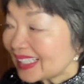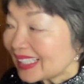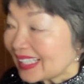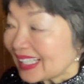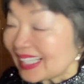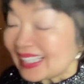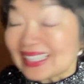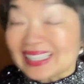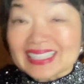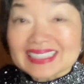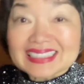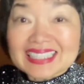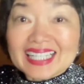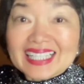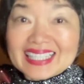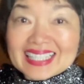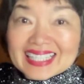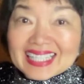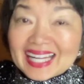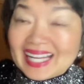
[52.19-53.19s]
And these are
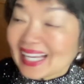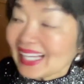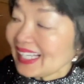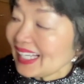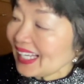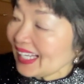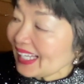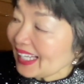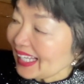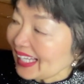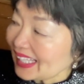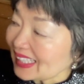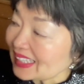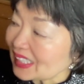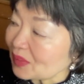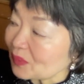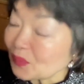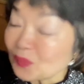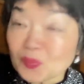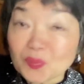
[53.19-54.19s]
hiragana, and
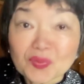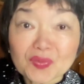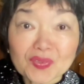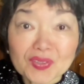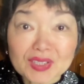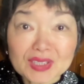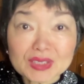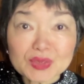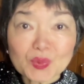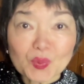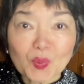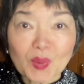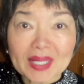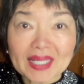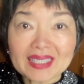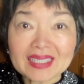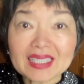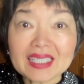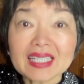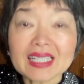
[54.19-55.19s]
the first
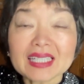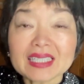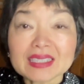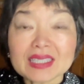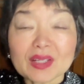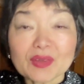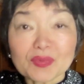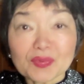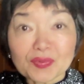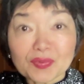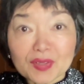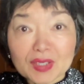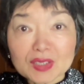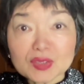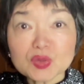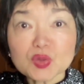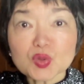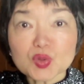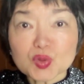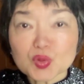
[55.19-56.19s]
one, the
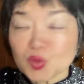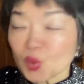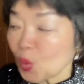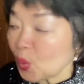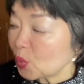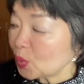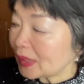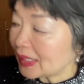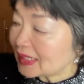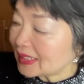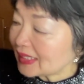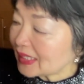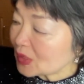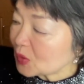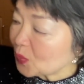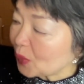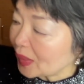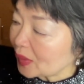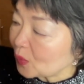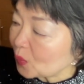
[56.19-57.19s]
first stroke is
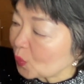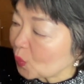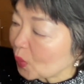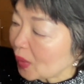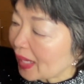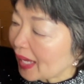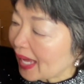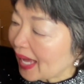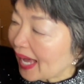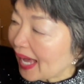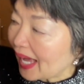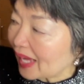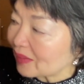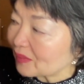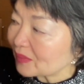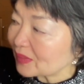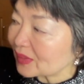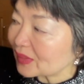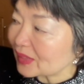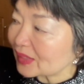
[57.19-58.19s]
this one, a,
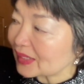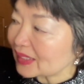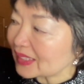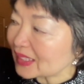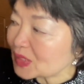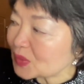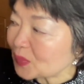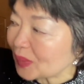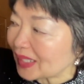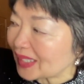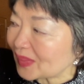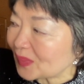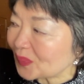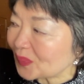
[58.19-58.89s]
this one.